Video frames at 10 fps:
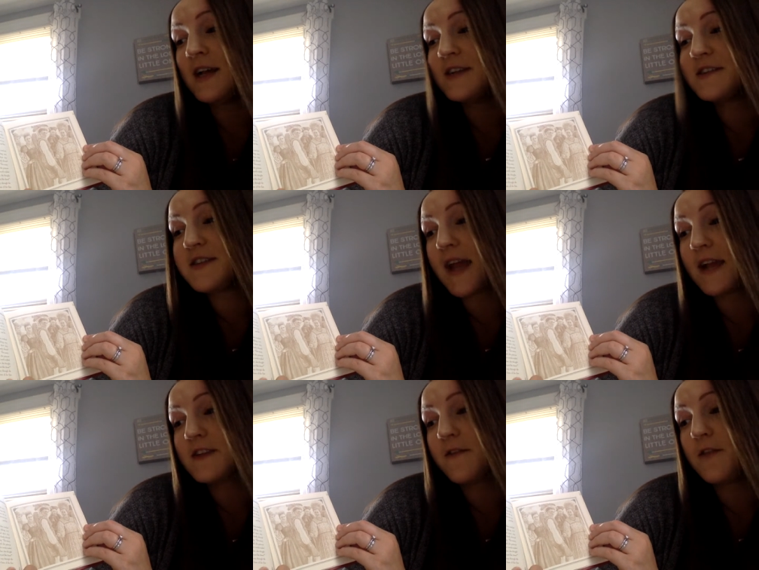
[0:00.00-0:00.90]

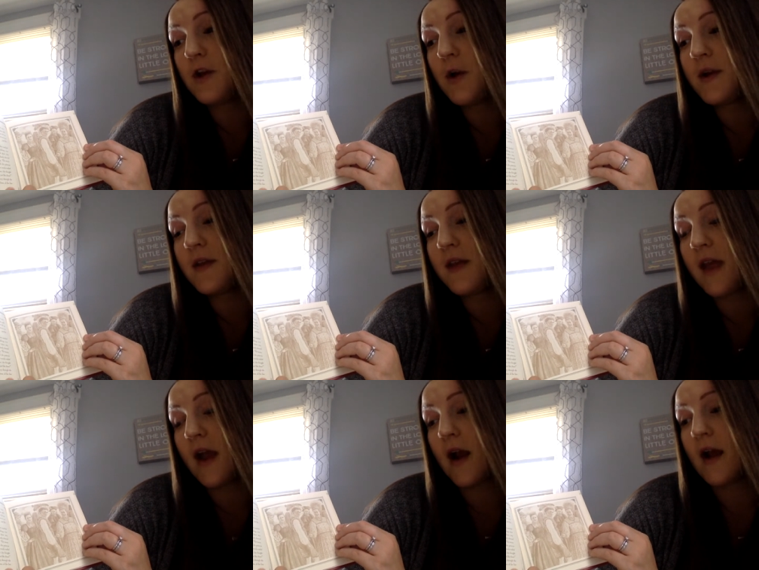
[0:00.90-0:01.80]
Sticks flew into the
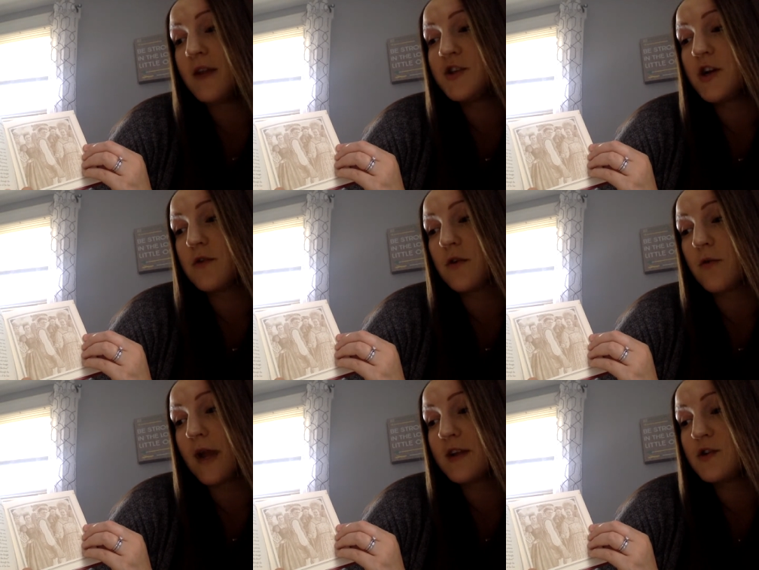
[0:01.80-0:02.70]
air, and the children
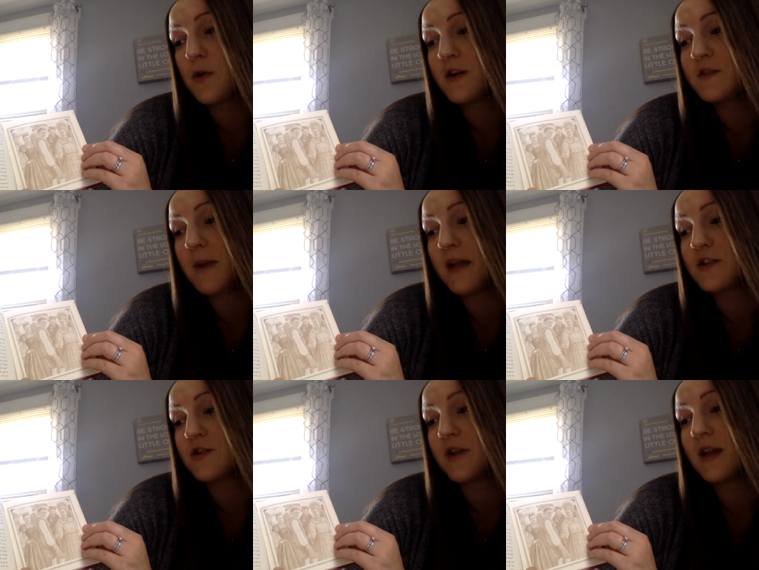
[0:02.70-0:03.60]
ran towards Main
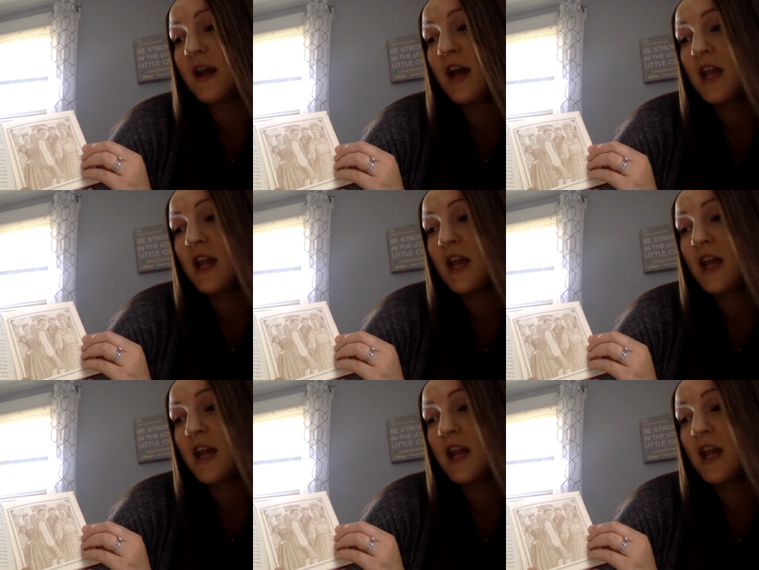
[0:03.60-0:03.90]
Street.